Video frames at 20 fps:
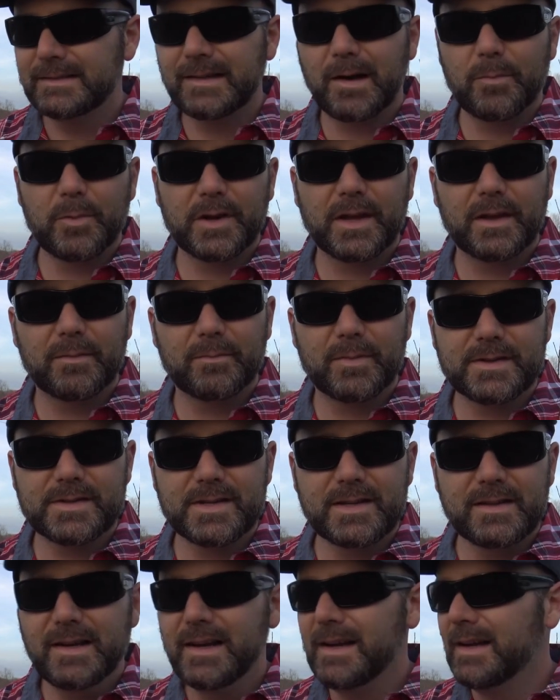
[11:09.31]
I'm gonna get
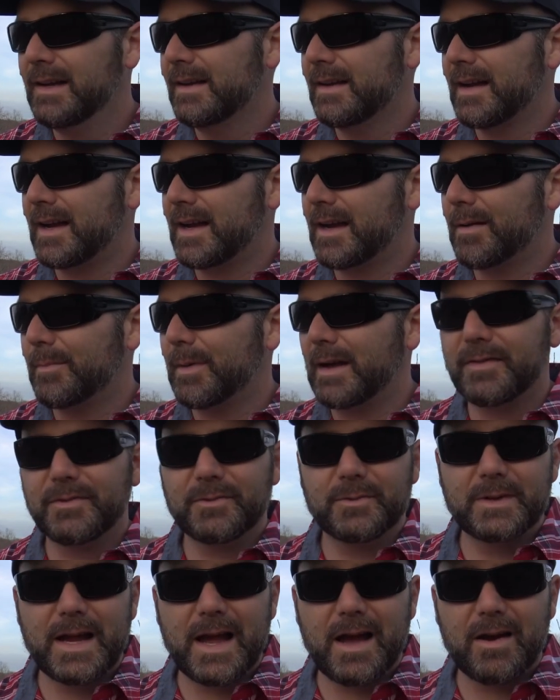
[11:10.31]
busy. I got about
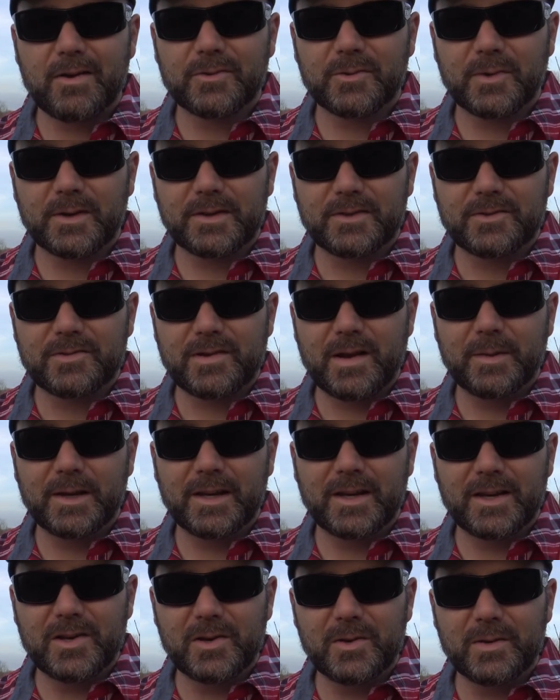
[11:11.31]
three hours worth of
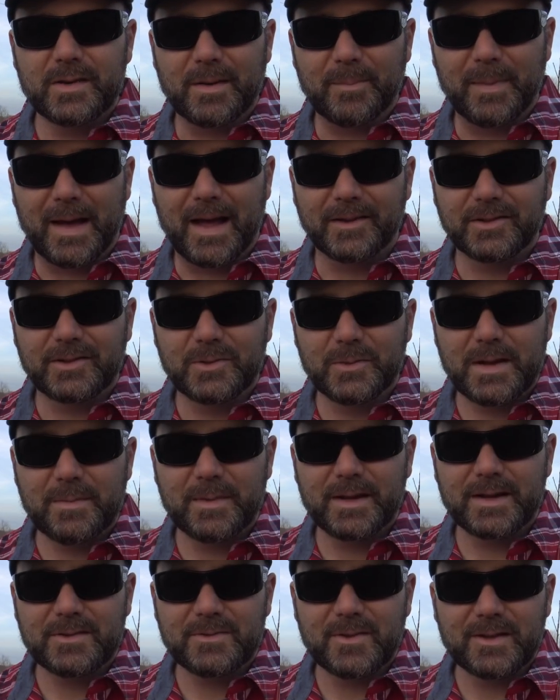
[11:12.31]
trimming to do and about twenty
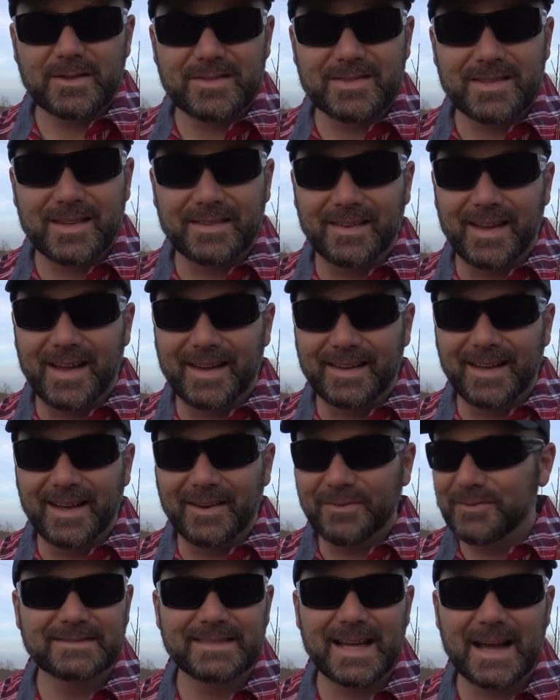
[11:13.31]
minutes worth of sunlight
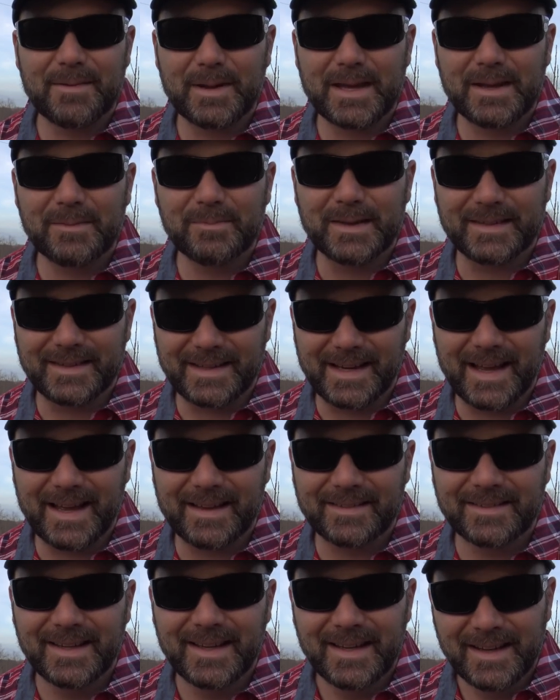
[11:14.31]
left. Time to get busy,
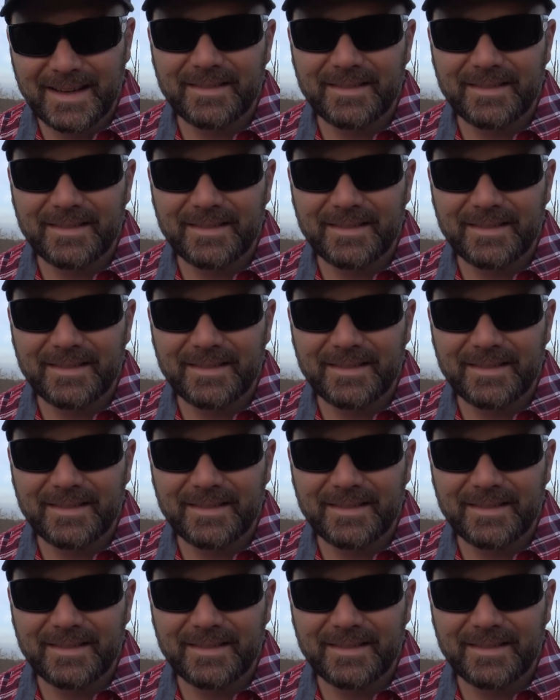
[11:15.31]
guys.